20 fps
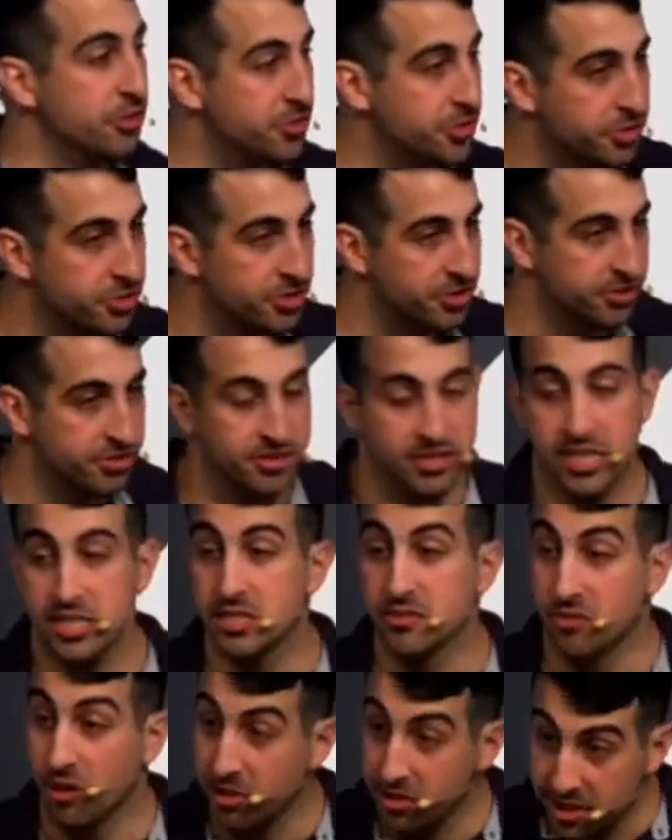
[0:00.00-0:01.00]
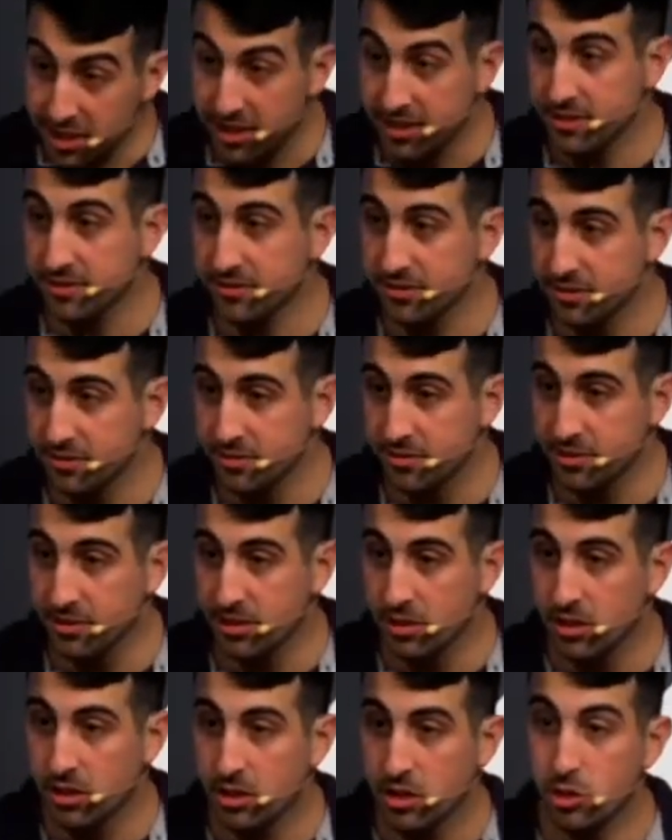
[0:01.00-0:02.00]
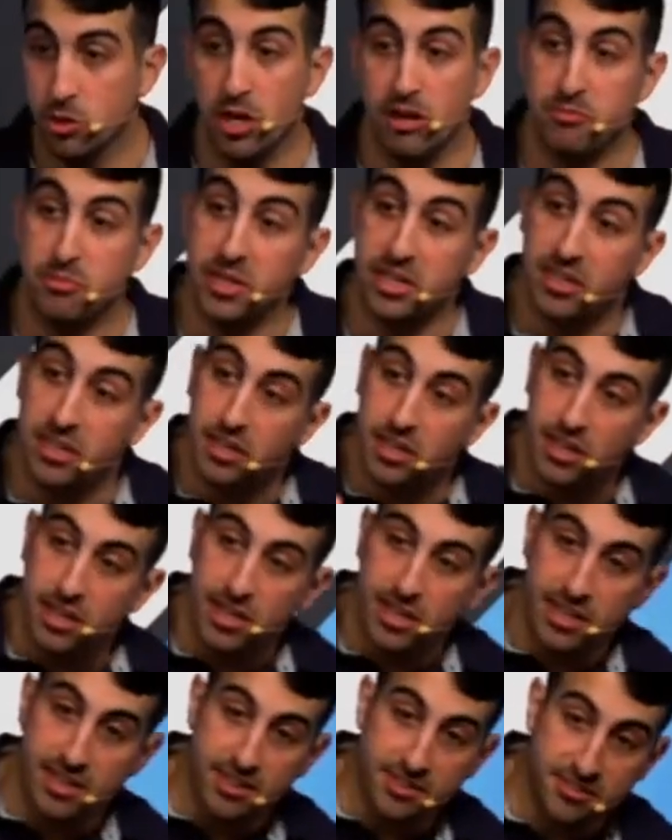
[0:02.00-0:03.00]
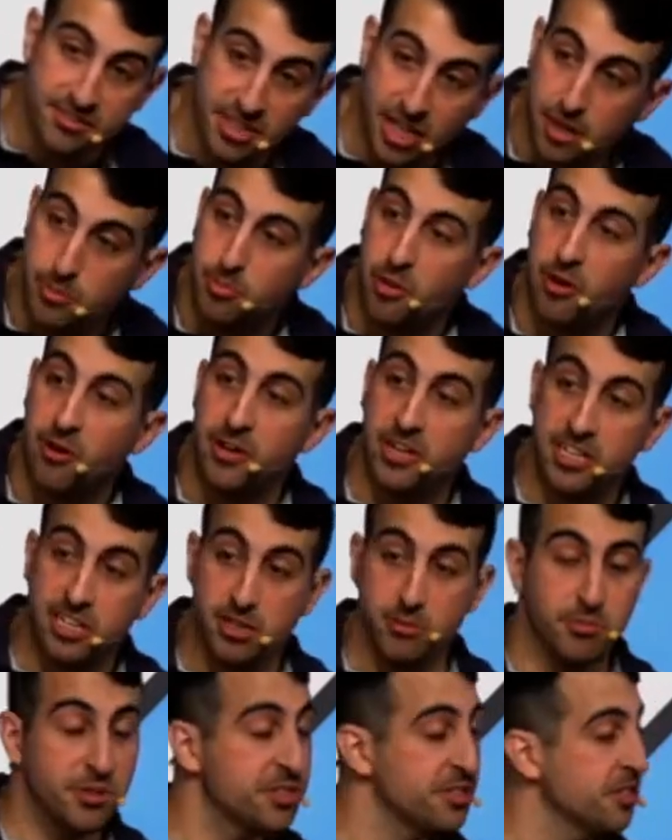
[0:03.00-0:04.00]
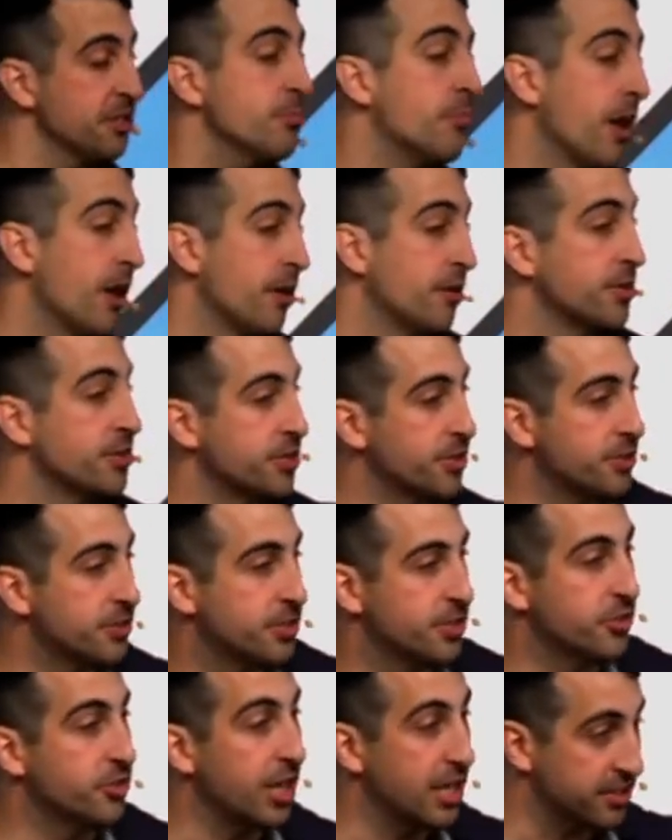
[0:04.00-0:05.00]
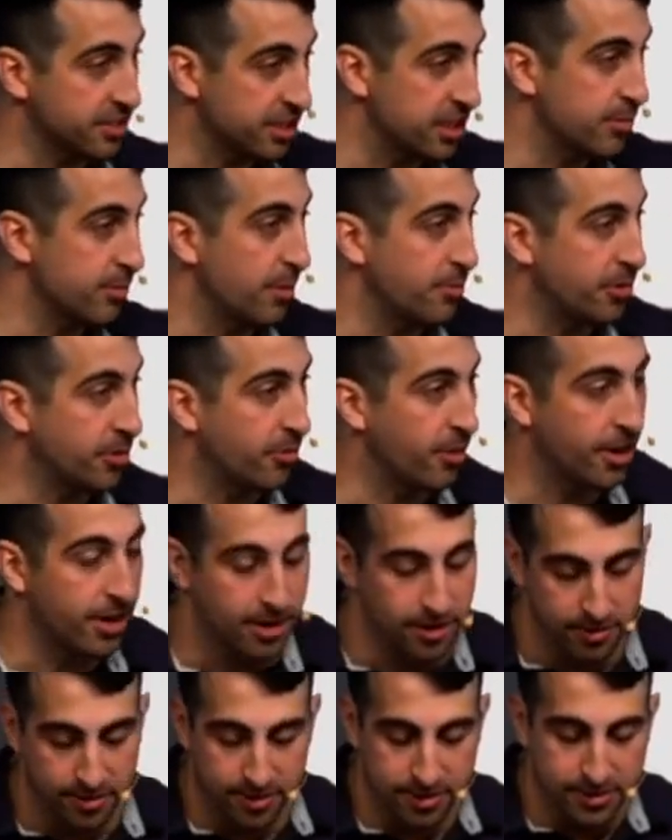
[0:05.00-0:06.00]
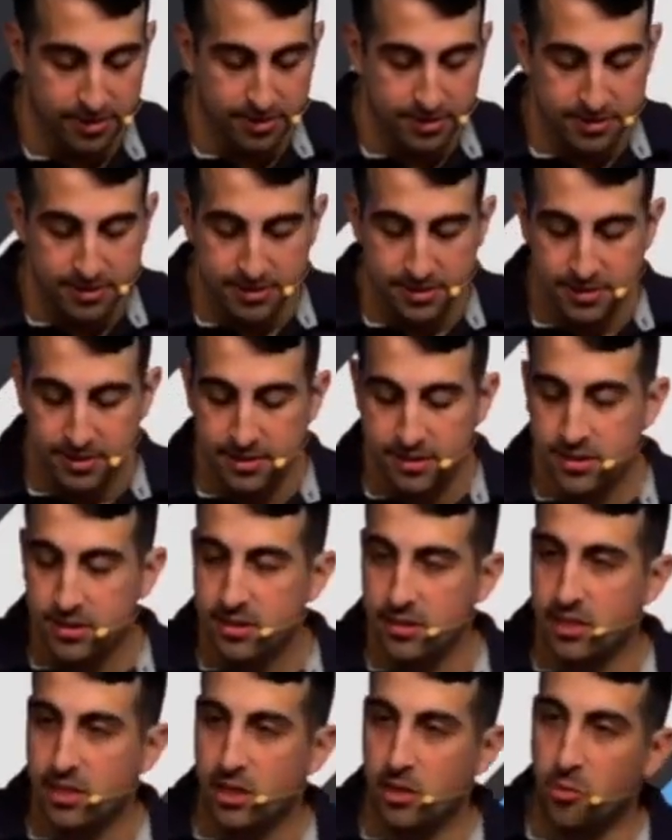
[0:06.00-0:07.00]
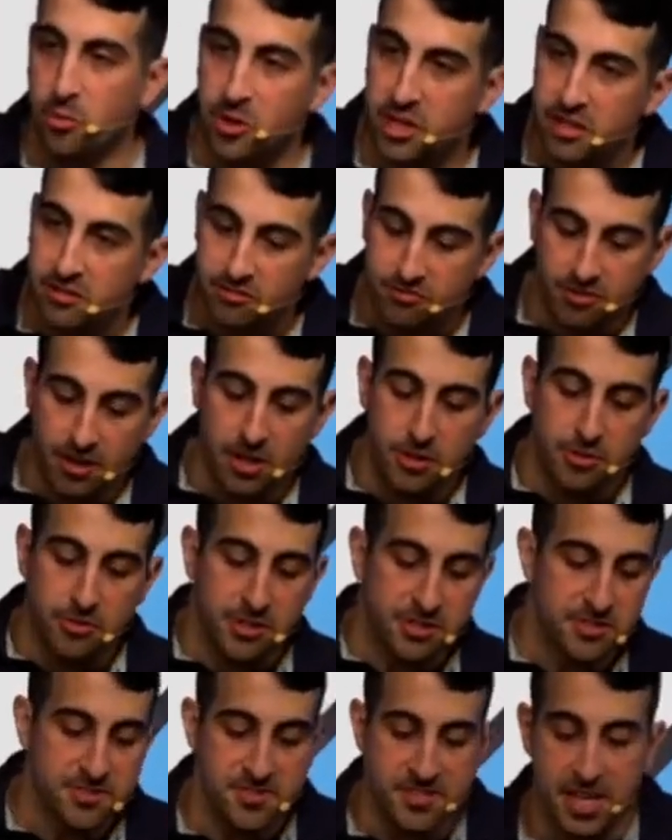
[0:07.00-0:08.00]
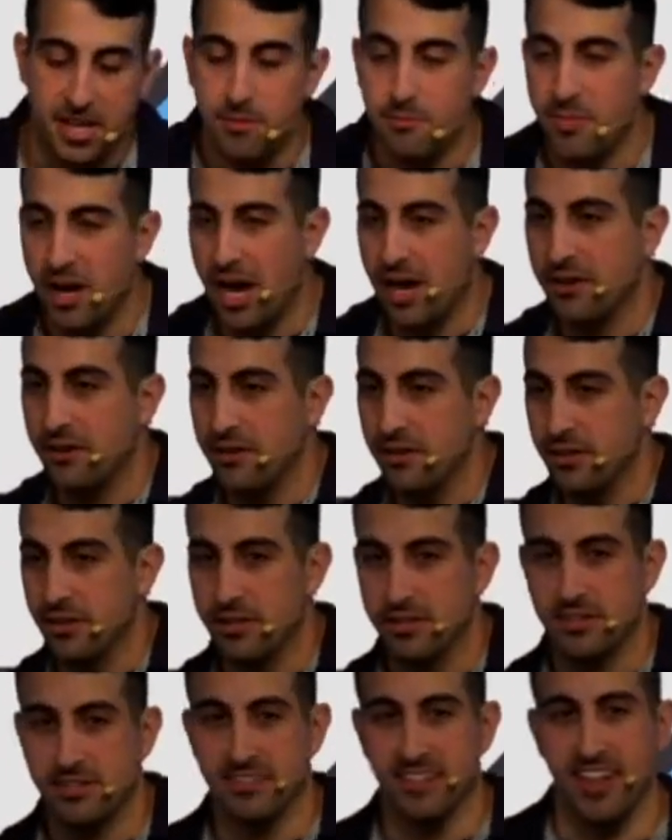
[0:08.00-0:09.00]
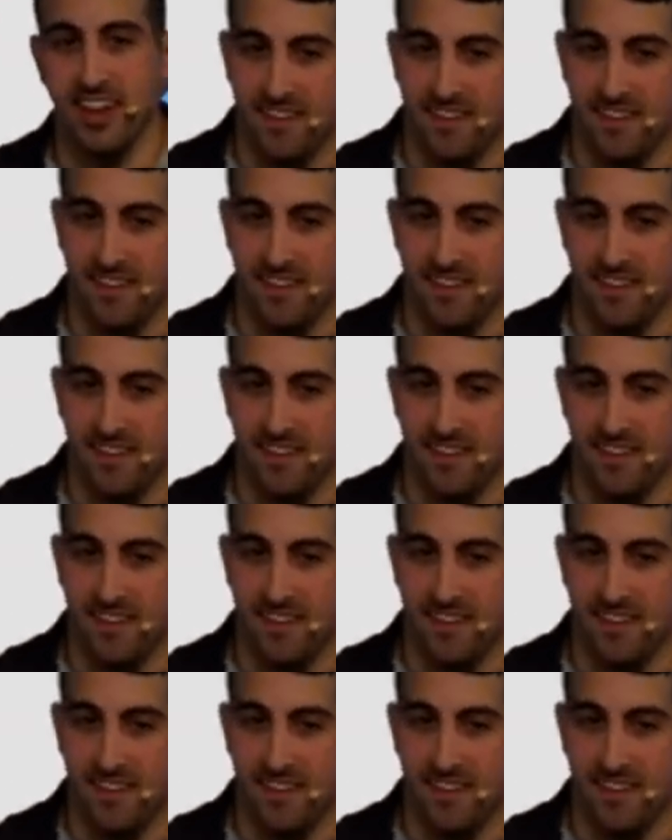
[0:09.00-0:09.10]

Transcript: you to six of our deacons who have been set apart and commissioned by our church. You guys can come up here right now. We followed this same pattern. Yeah.